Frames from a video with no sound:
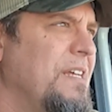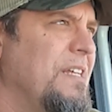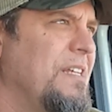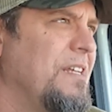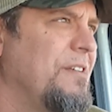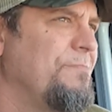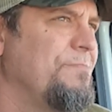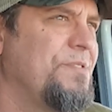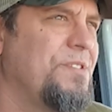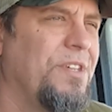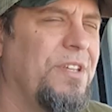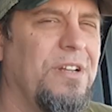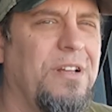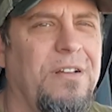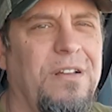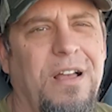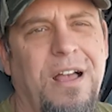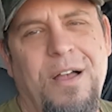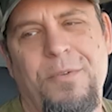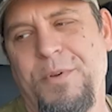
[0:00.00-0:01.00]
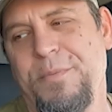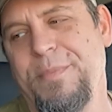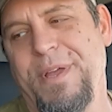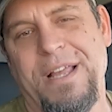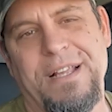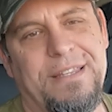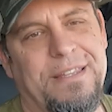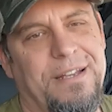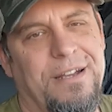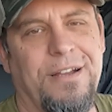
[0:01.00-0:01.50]
Um, so you know, I went
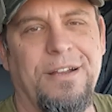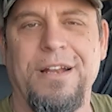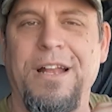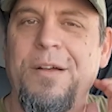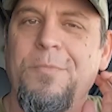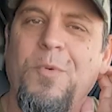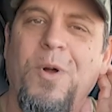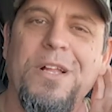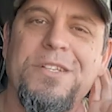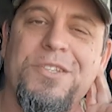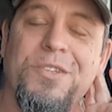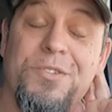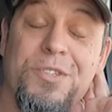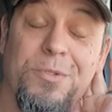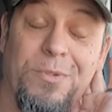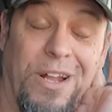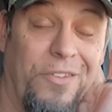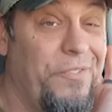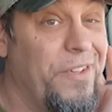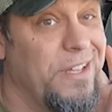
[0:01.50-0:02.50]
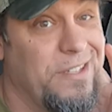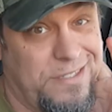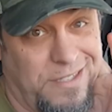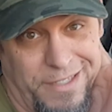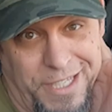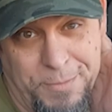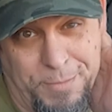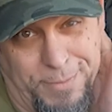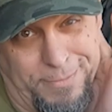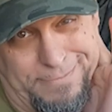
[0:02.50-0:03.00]
back there and I'm watching YouTube. I fell
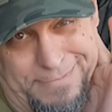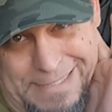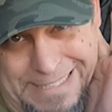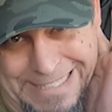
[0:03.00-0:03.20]
asleep.